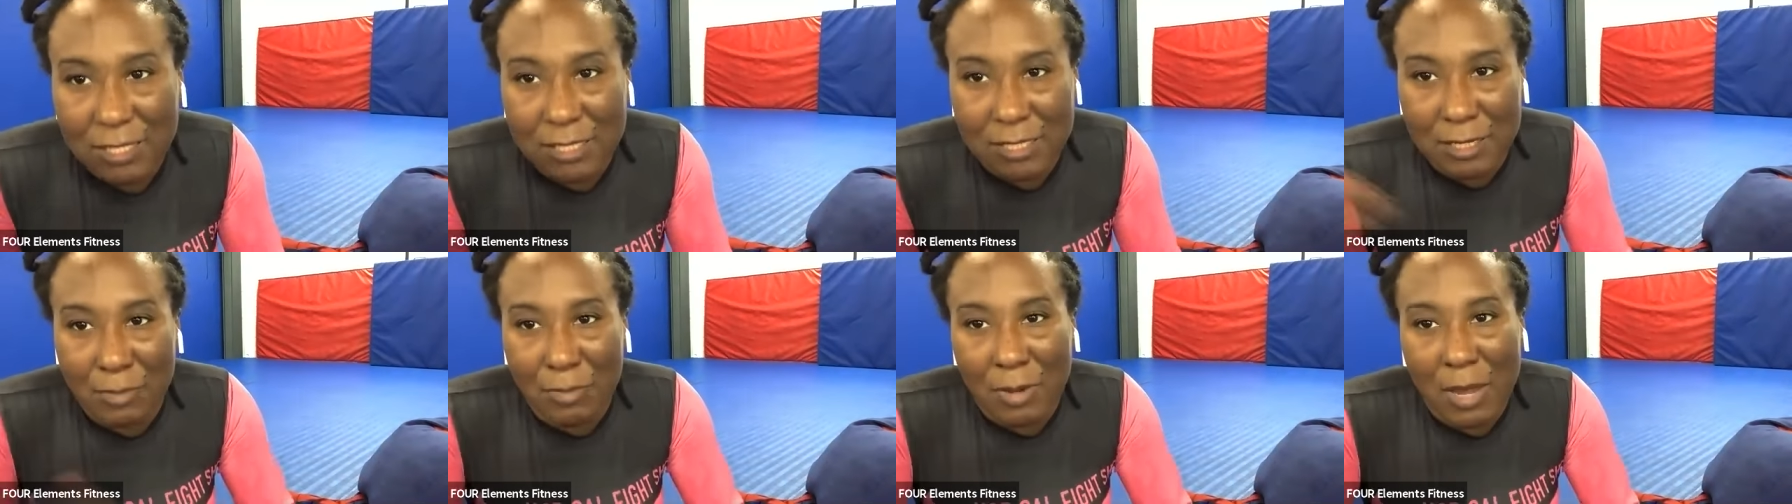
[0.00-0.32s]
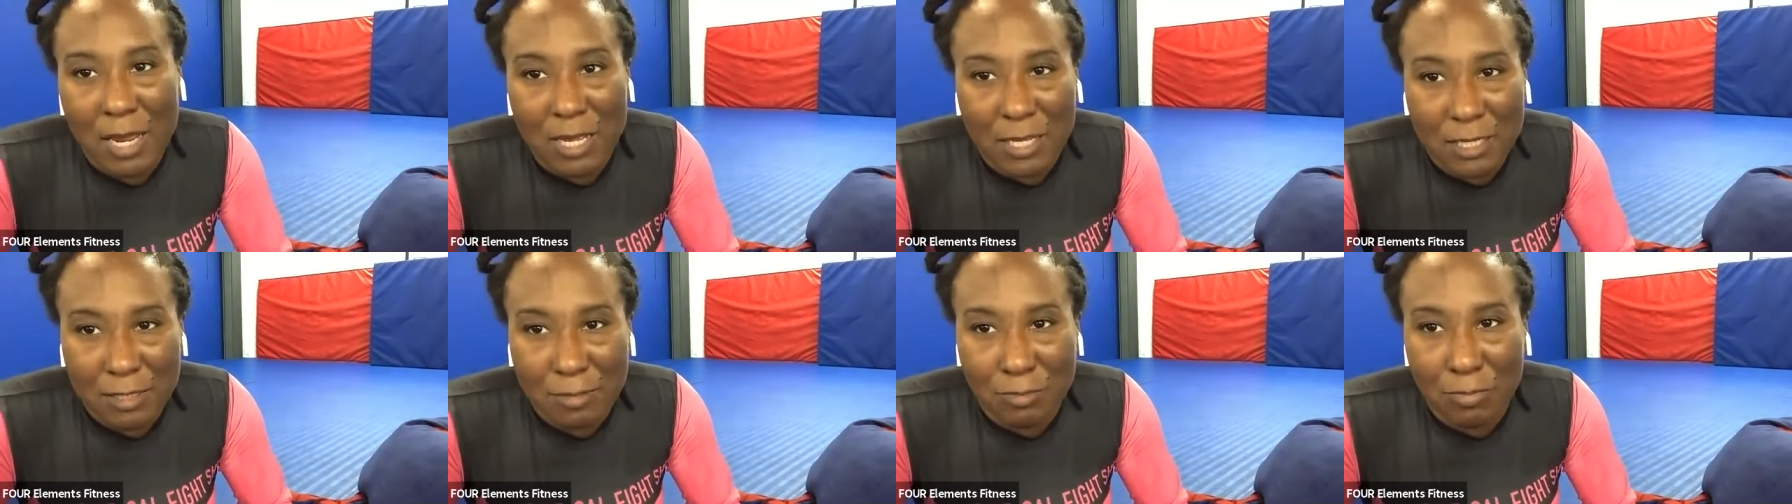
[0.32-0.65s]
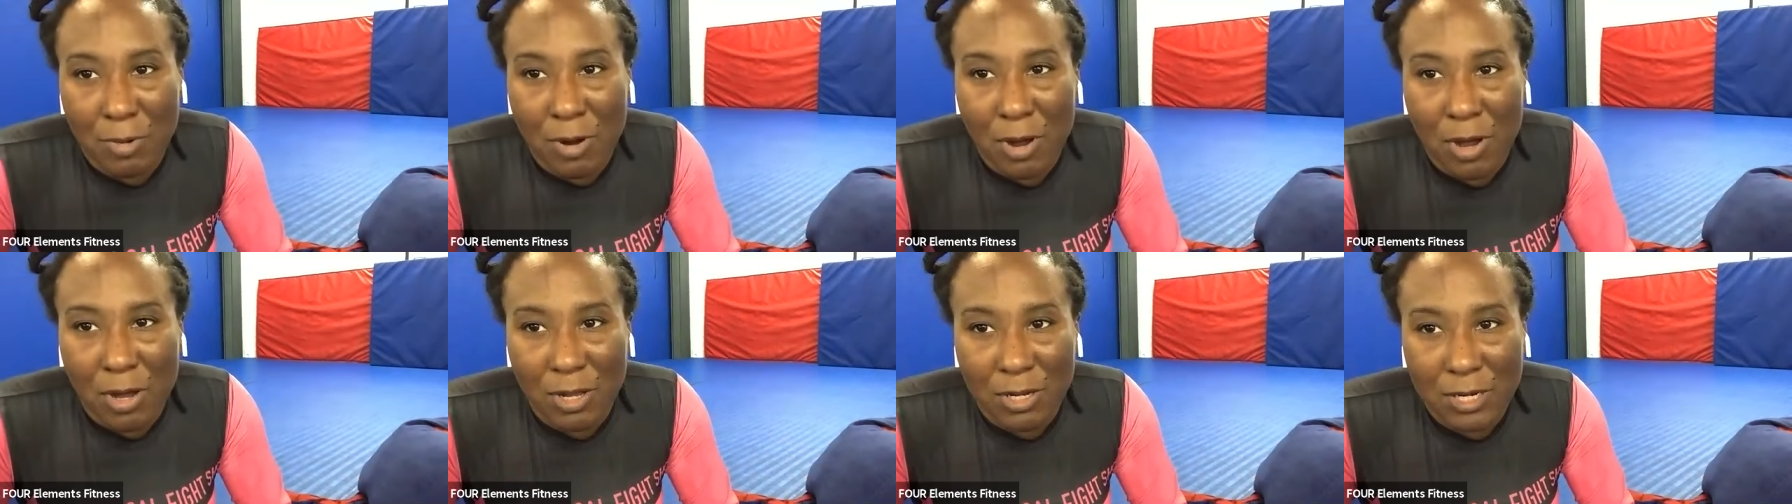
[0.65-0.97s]
Somebody
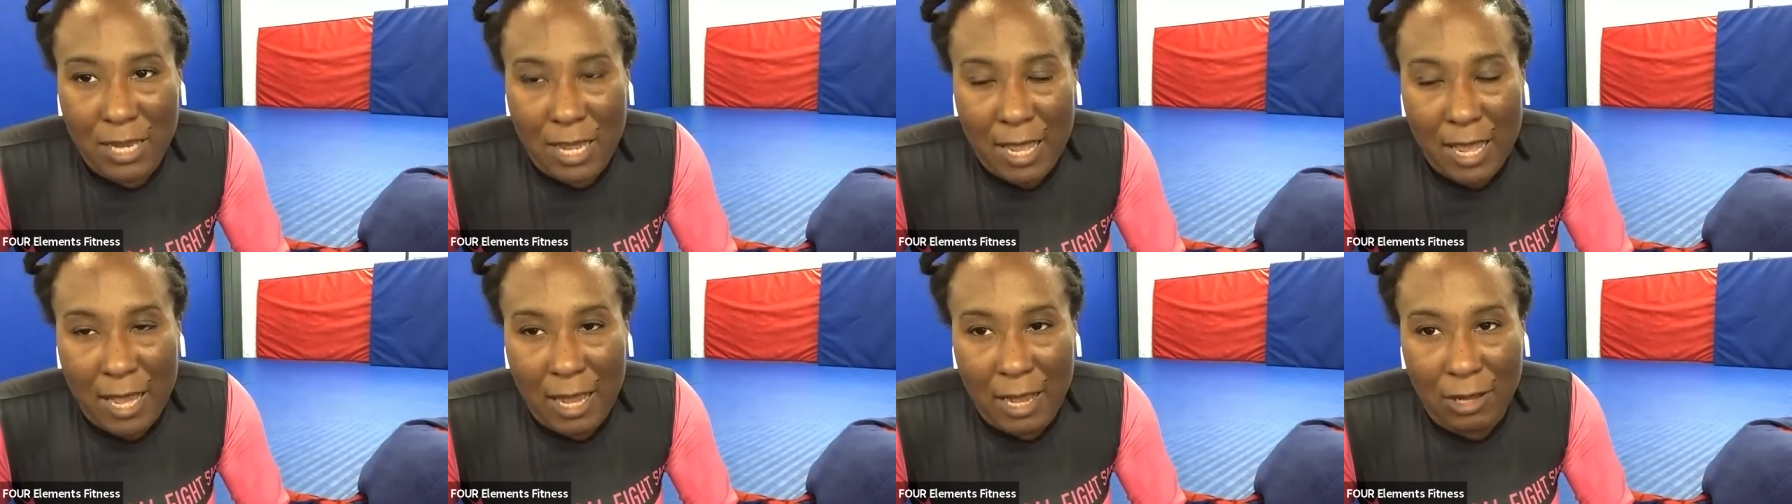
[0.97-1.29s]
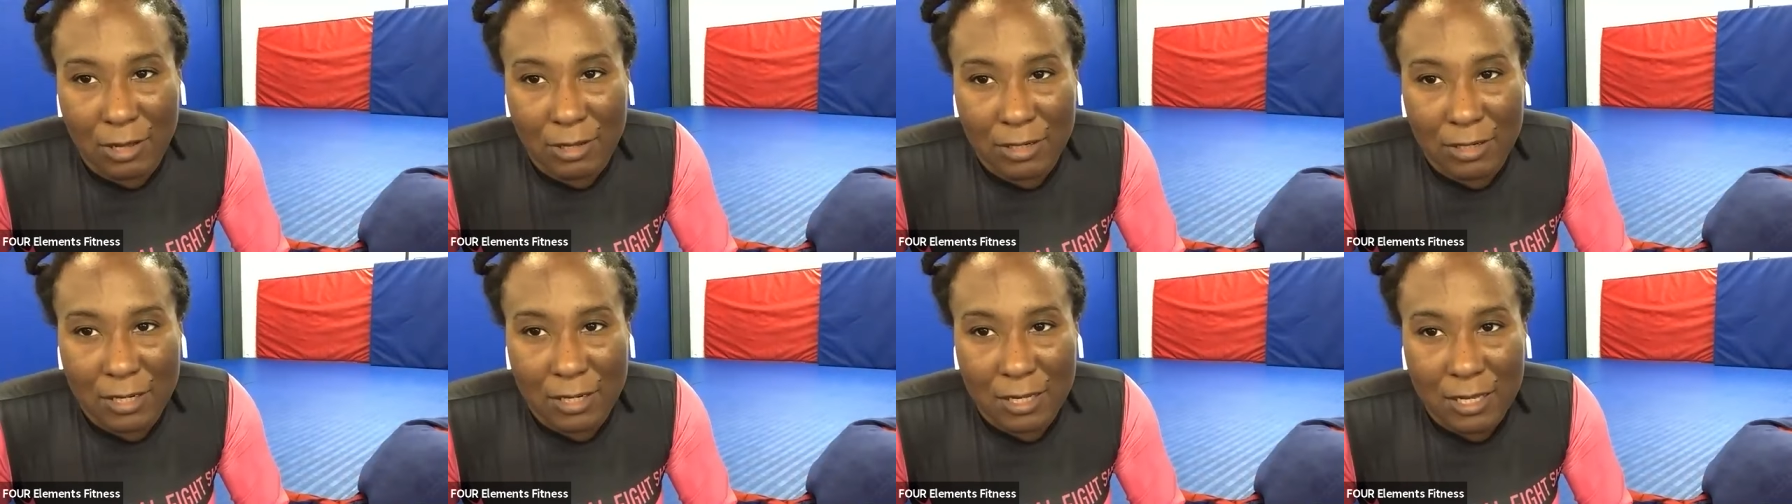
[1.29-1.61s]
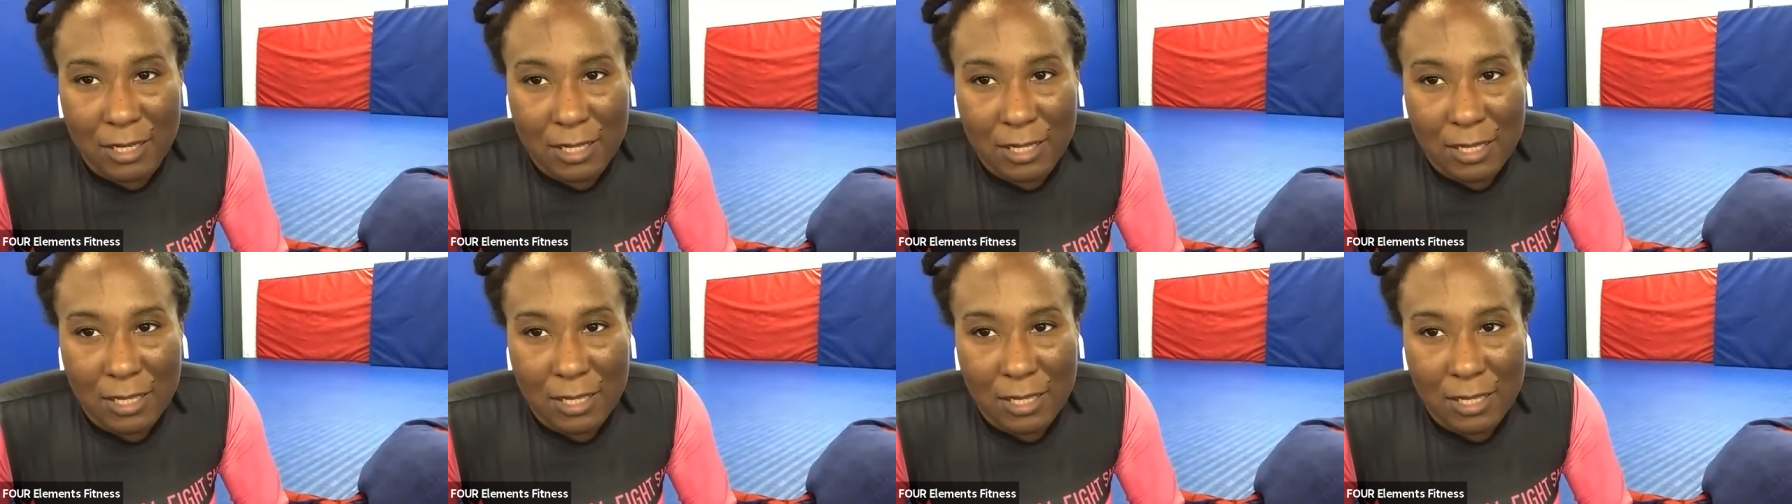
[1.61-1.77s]
sprawl down,